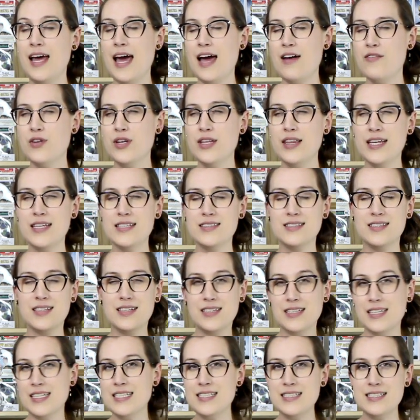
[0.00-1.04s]
Everything's
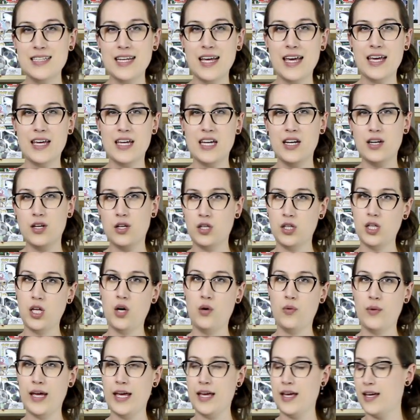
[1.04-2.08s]
glistening and
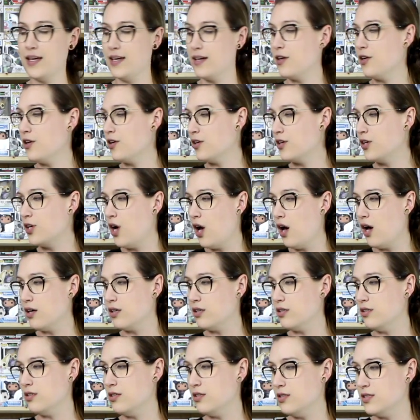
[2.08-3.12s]
glowing. Her
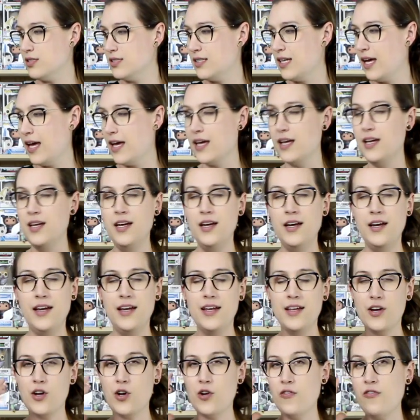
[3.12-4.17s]
goggles, like,
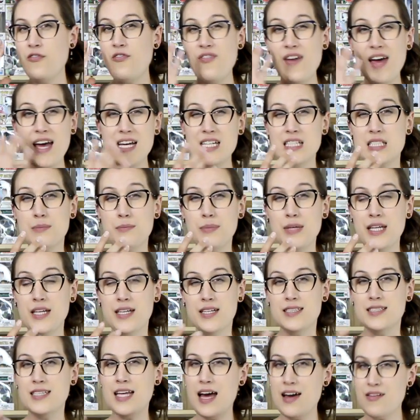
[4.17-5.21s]
her face piece.